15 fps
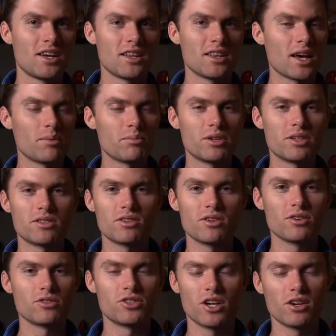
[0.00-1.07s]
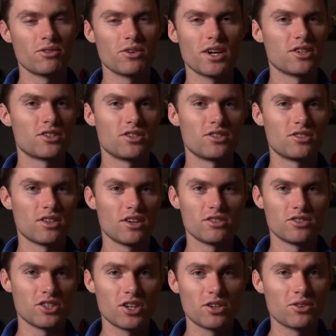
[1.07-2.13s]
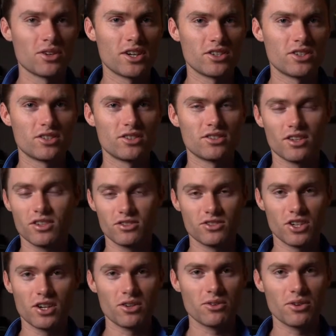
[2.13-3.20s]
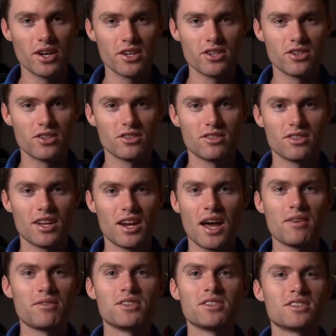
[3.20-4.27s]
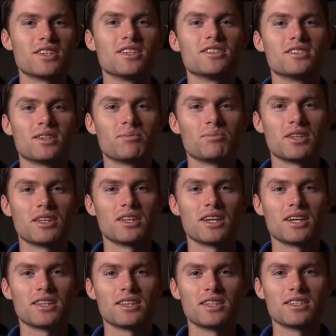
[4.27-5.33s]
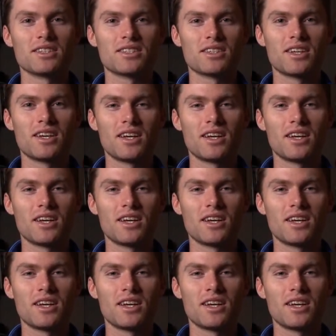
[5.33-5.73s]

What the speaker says: That means there are generations on generations on generations that haven't seen something like this.